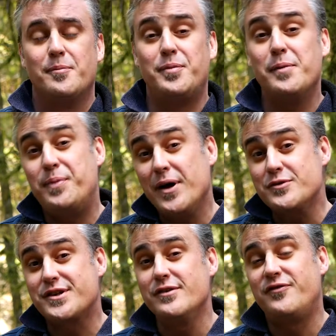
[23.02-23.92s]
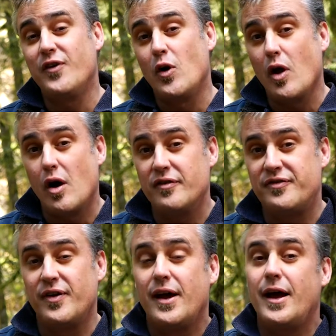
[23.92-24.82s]
But bells can fall
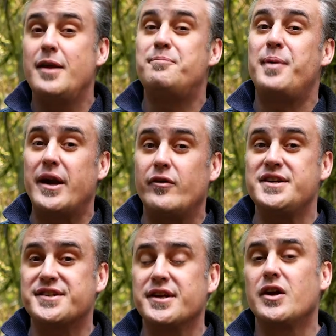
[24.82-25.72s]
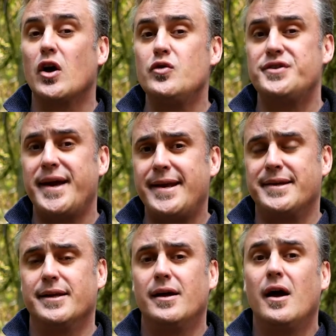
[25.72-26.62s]
off and batteries can go dead.